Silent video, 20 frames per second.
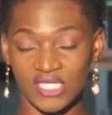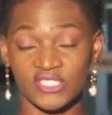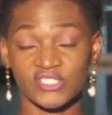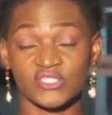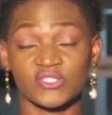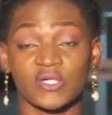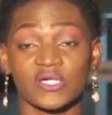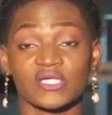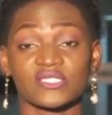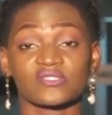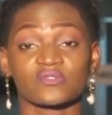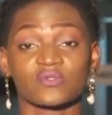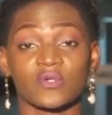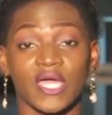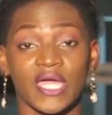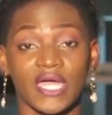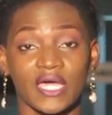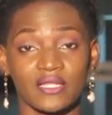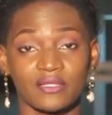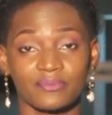so as to
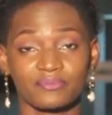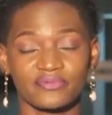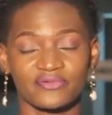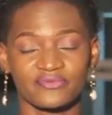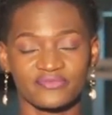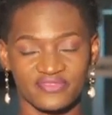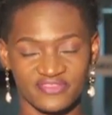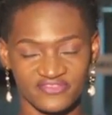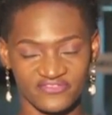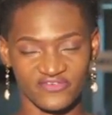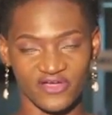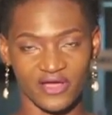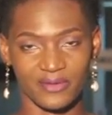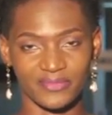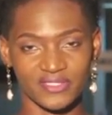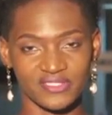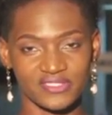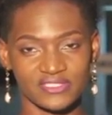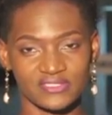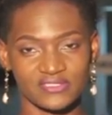help the
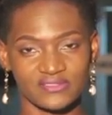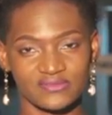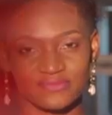farmers.